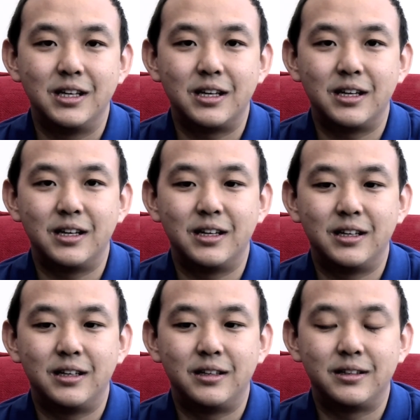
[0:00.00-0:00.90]

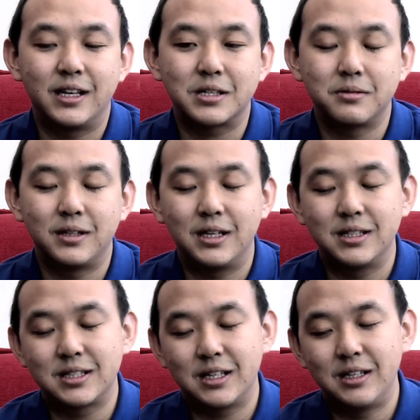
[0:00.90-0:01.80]
That's when I
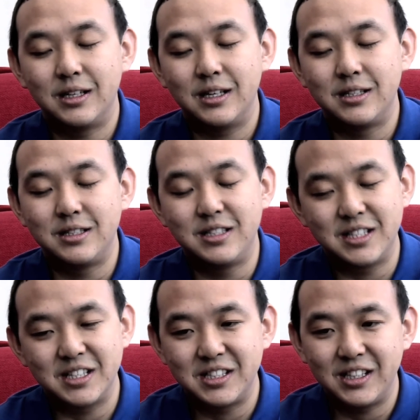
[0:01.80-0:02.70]
started. I did
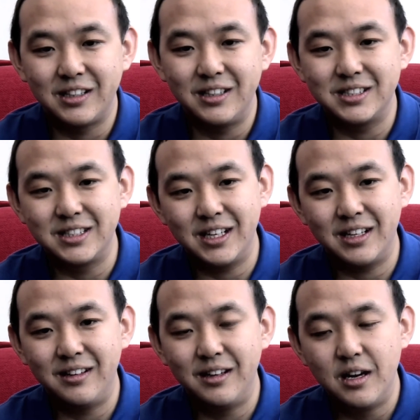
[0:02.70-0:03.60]
GCSE English
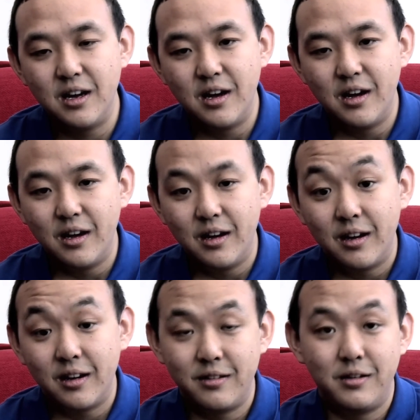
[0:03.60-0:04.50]
then.
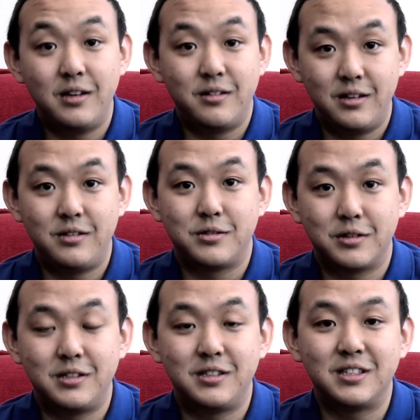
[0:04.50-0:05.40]
I really
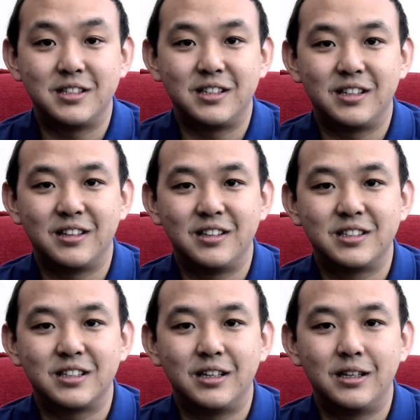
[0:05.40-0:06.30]
enjoyed GCSE
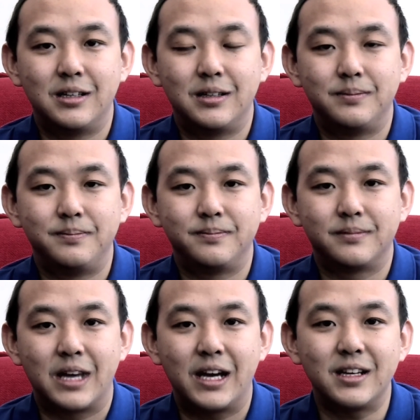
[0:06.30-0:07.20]
English.
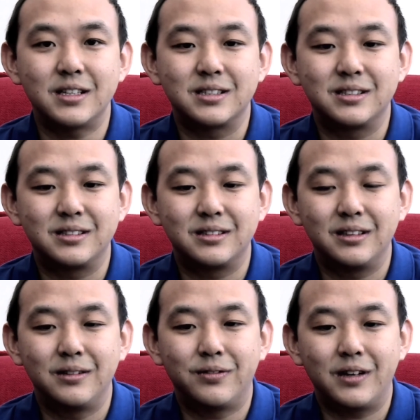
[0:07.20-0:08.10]
I guess
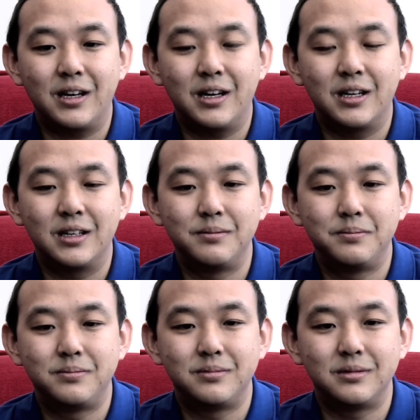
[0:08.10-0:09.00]
if I had
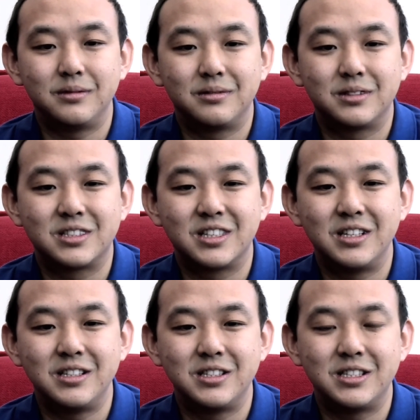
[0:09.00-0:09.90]

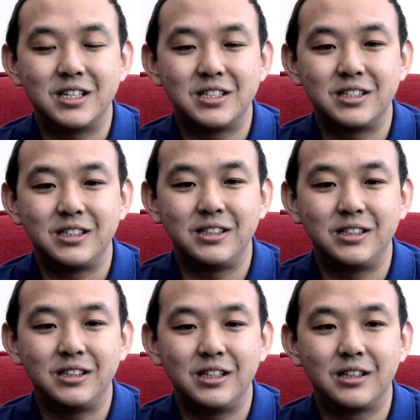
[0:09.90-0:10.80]
studied
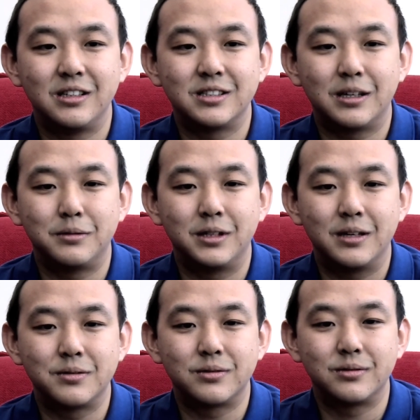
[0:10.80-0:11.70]
GCSE English, I would
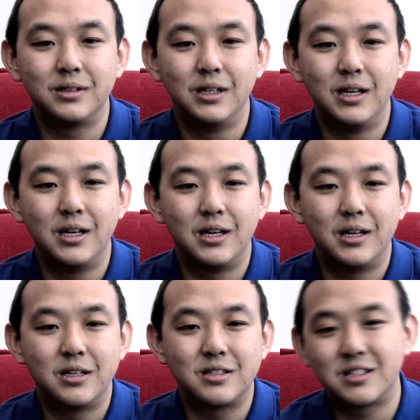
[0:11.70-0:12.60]
have
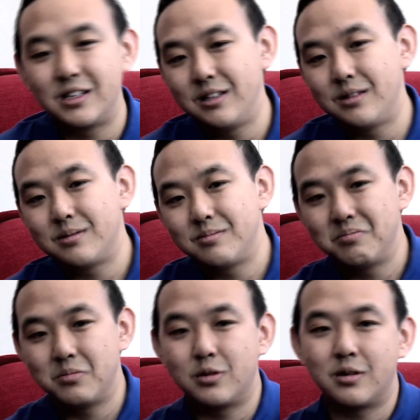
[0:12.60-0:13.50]
studied
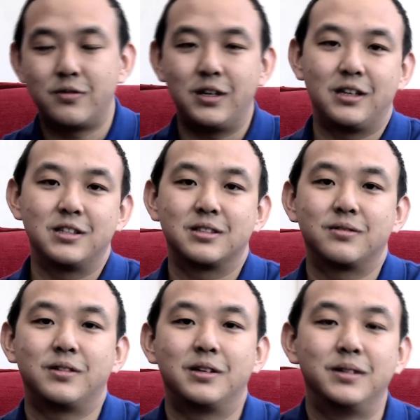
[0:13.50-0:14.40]
more of English
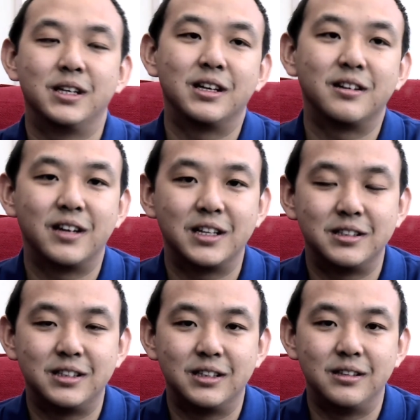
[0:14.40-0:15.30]
from there rather
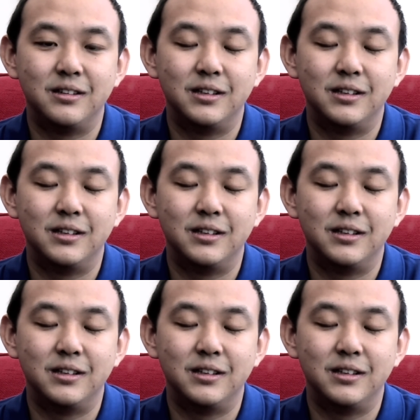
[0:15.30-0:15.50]
than